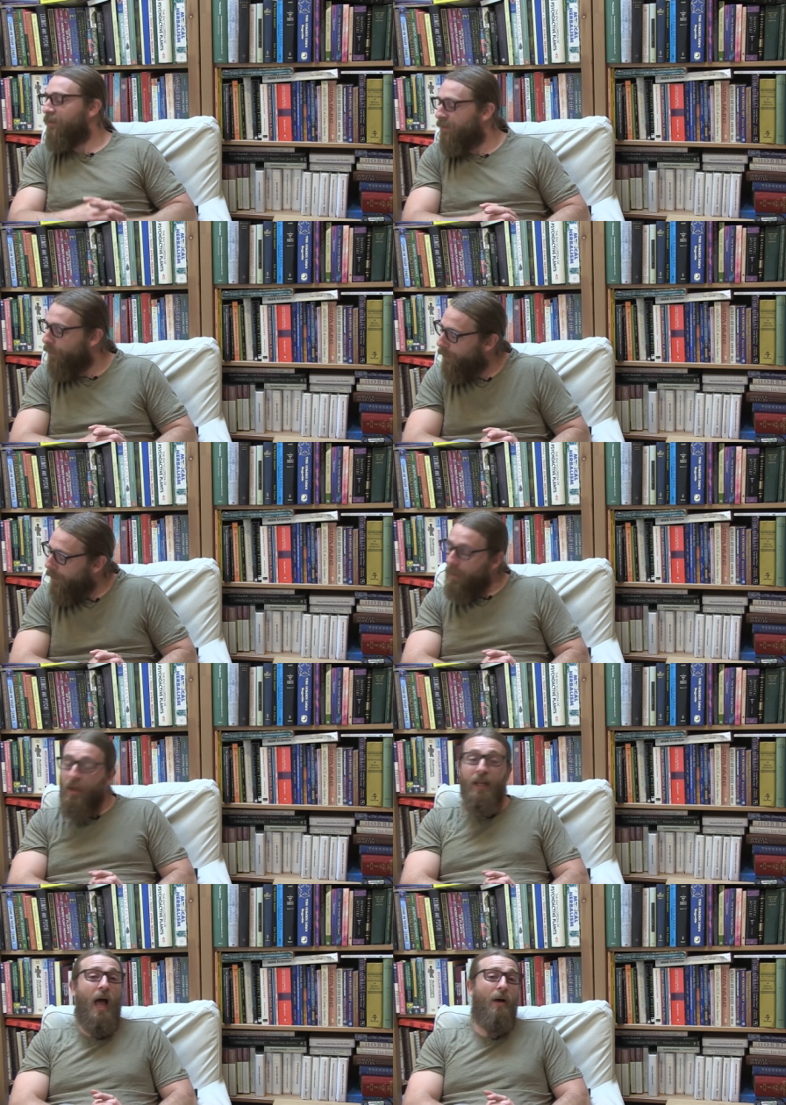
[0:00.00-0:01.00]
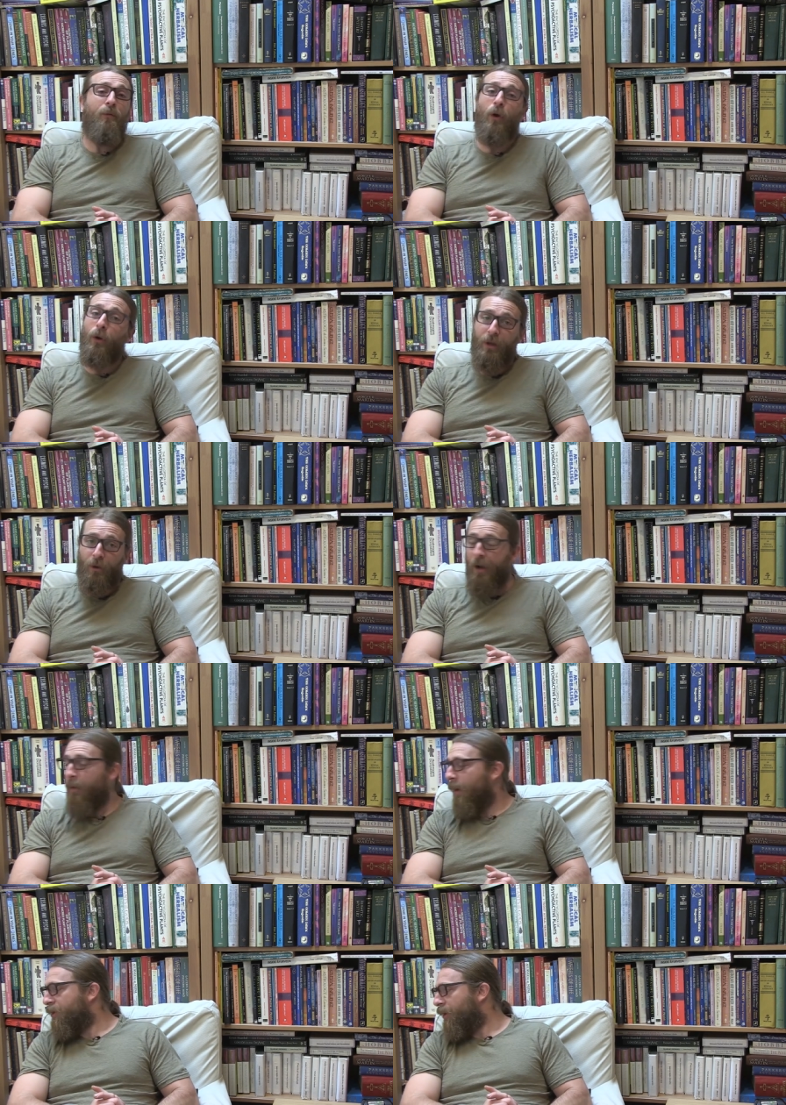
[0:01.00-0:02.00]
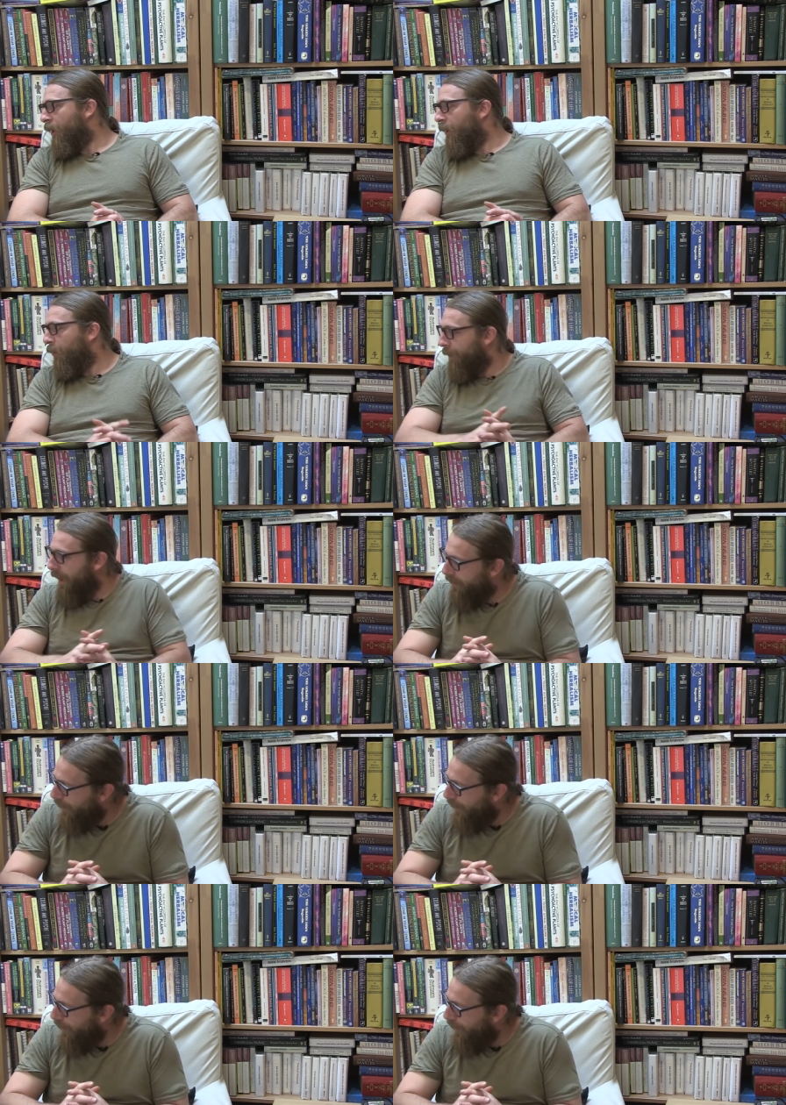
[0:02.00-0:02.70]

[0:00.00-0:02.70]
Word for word: So, yeah, really great question. I hope that